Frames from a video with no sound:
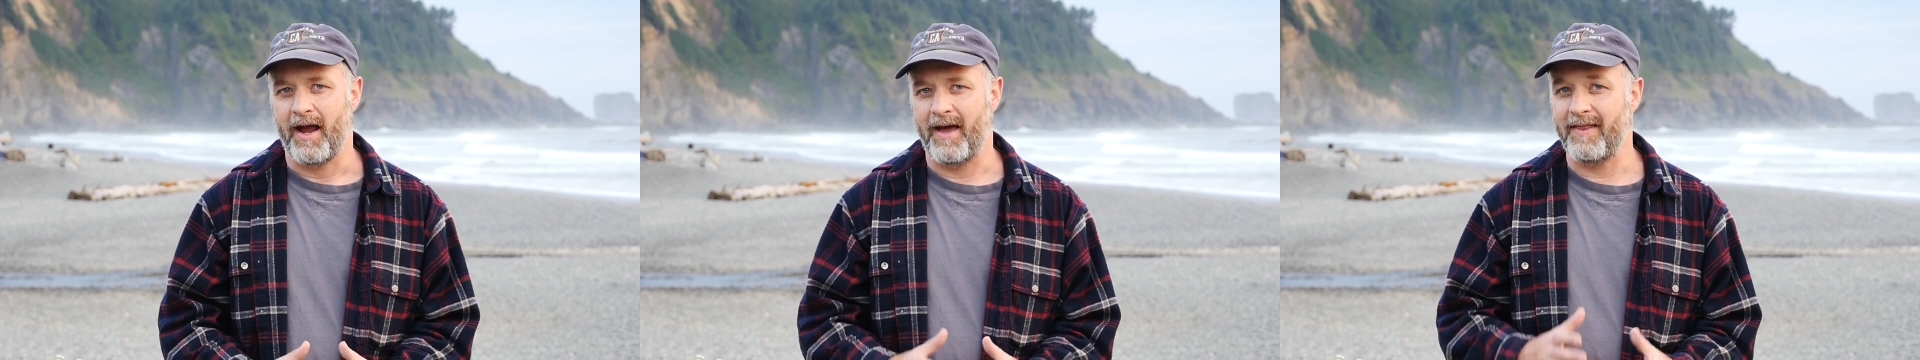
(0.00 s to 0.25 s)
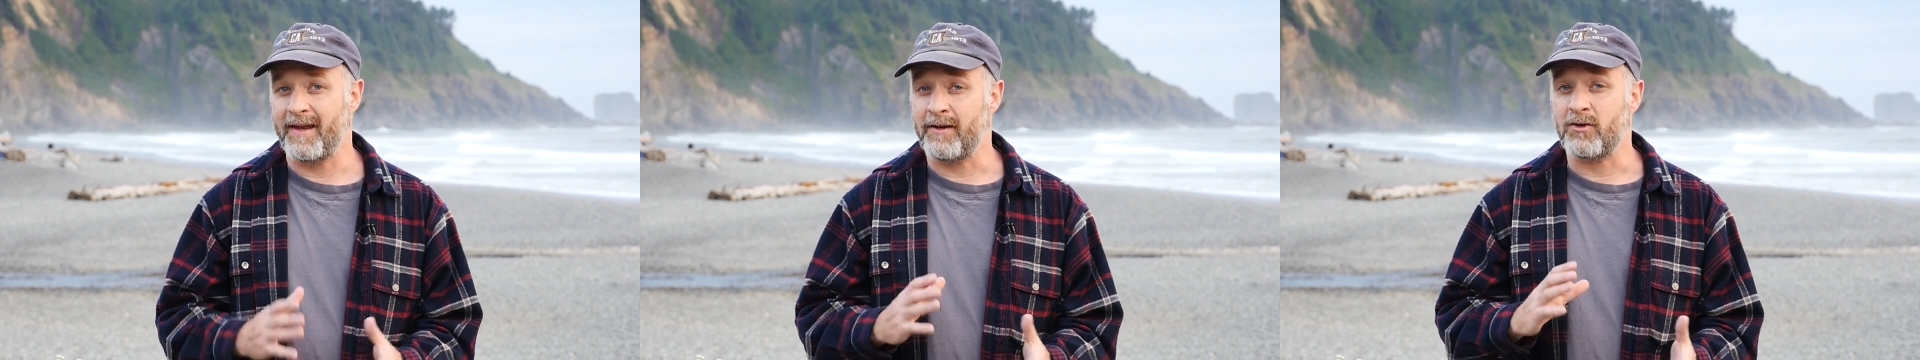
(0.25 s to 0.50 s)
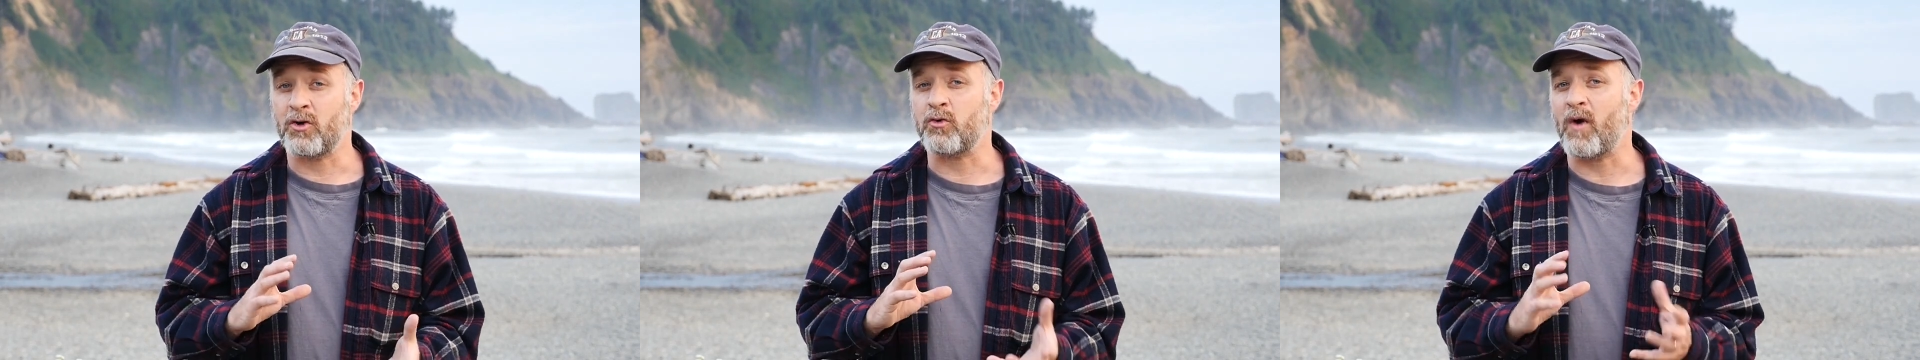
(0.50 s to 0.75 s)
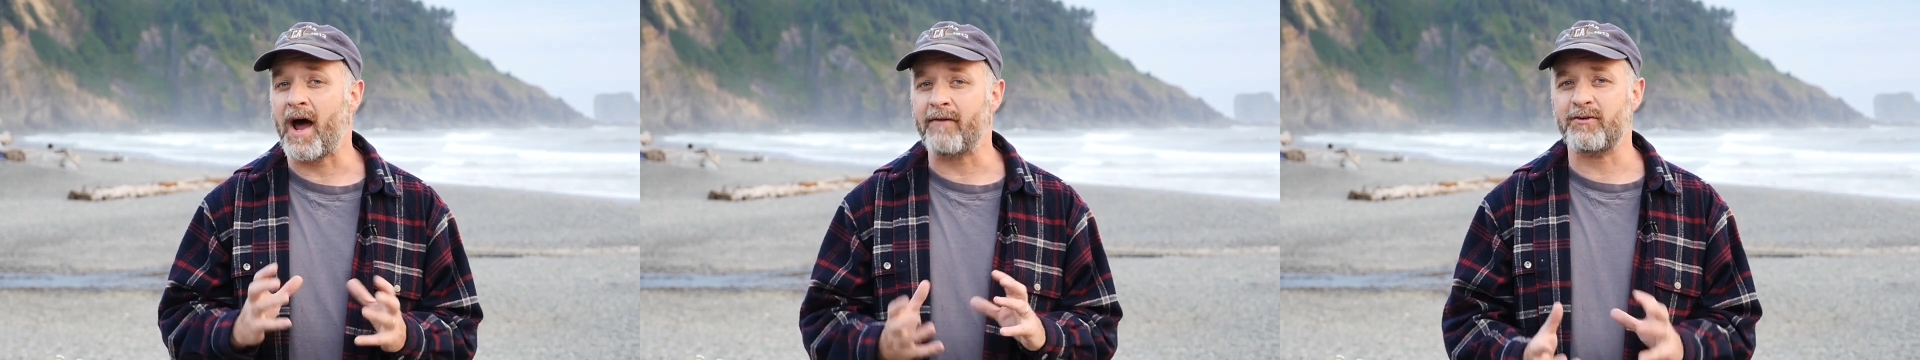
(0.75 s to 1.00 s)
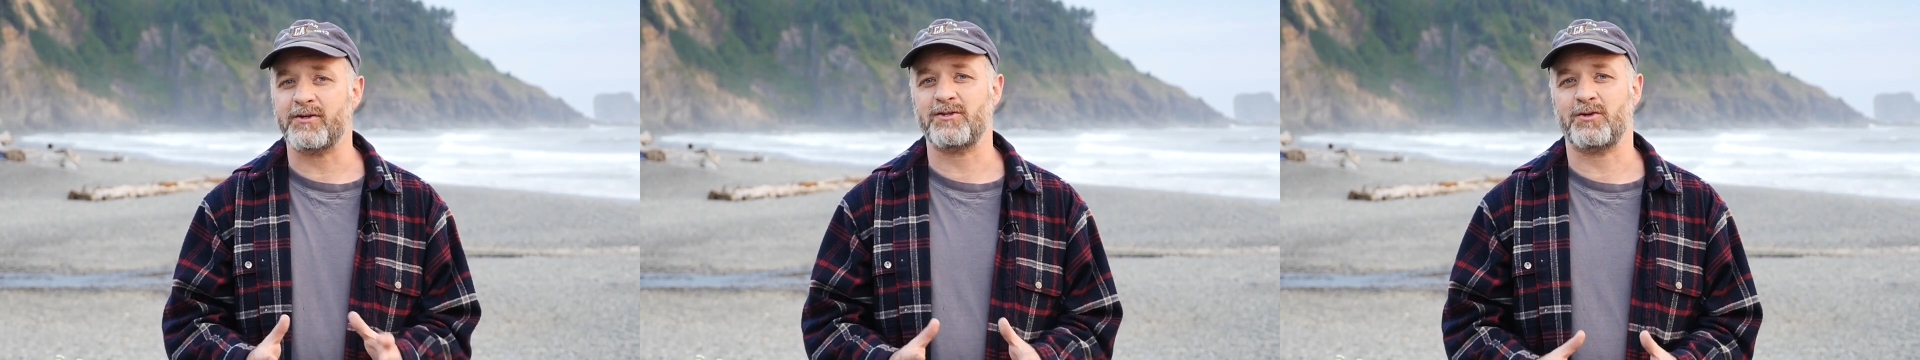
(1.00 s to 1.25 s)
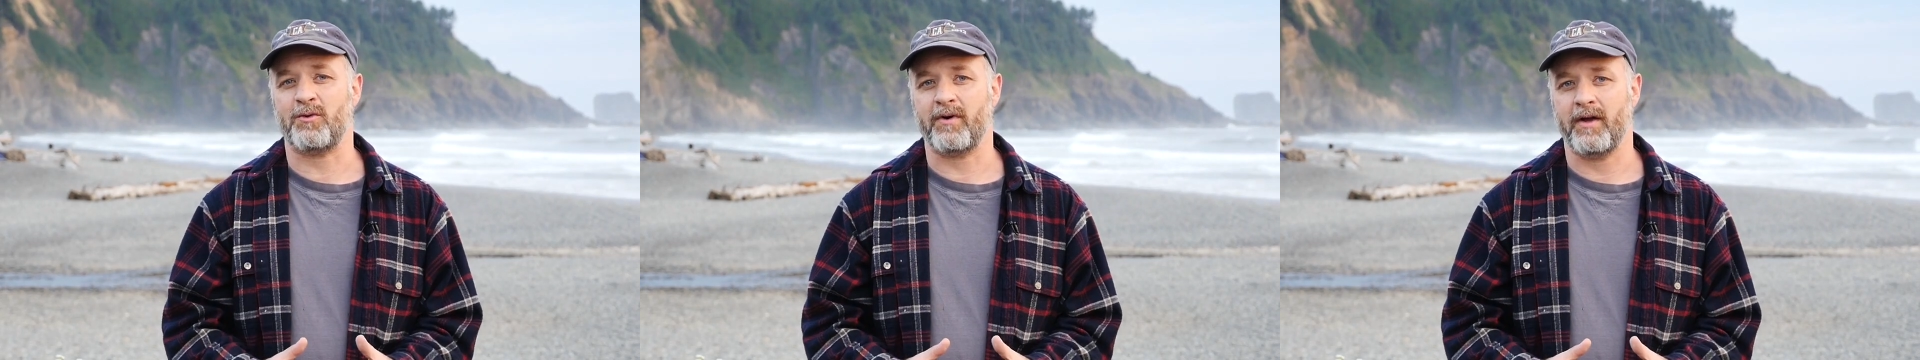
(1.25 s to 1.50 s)
and then craft your
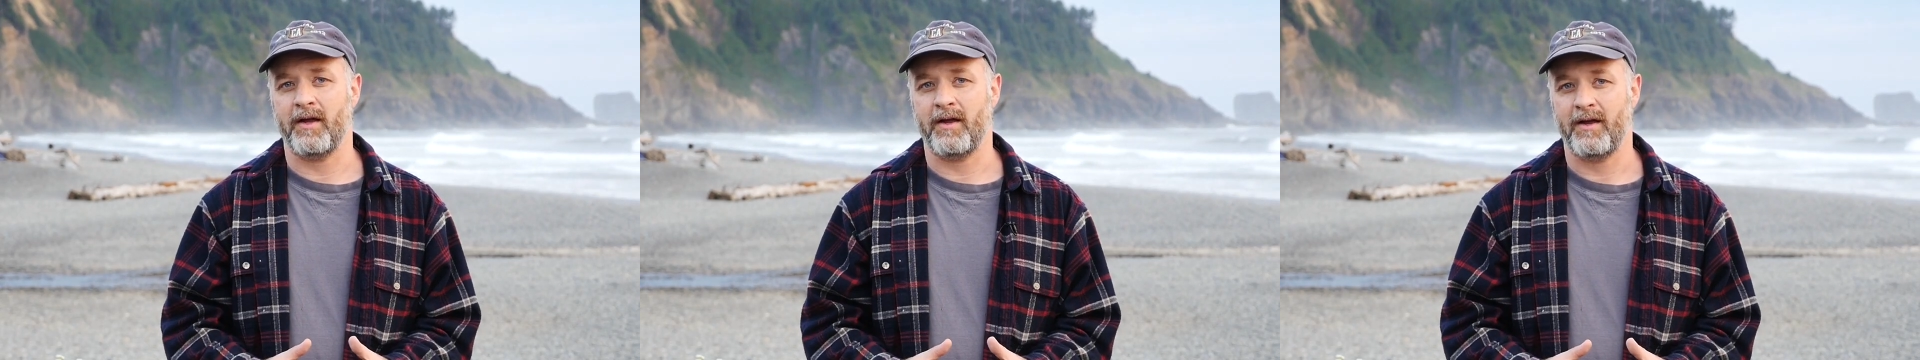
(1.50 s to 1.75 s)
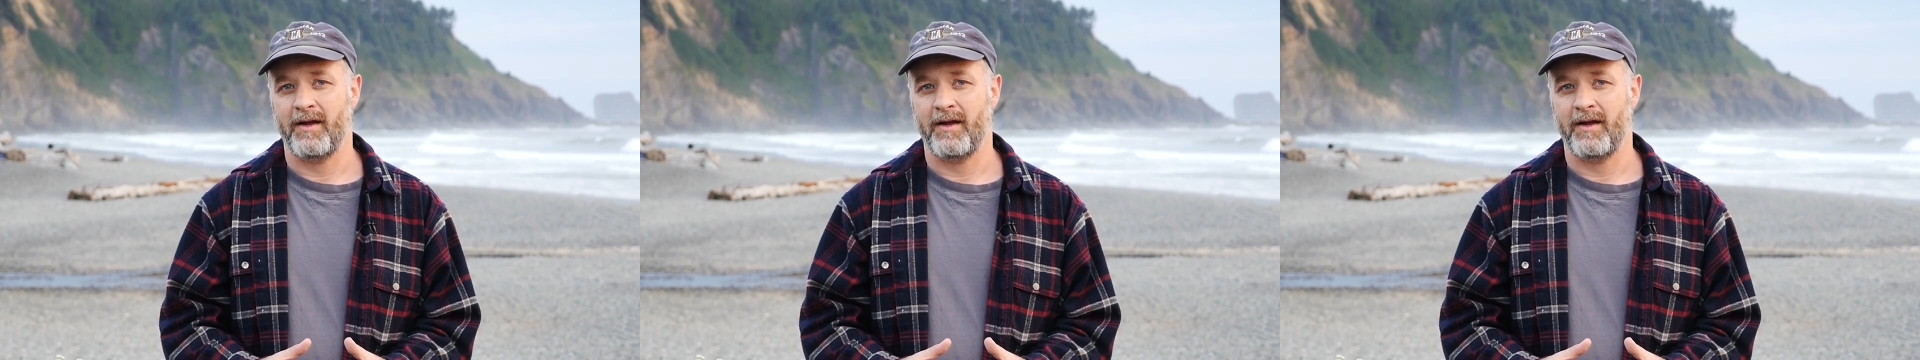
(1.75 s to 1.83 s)
story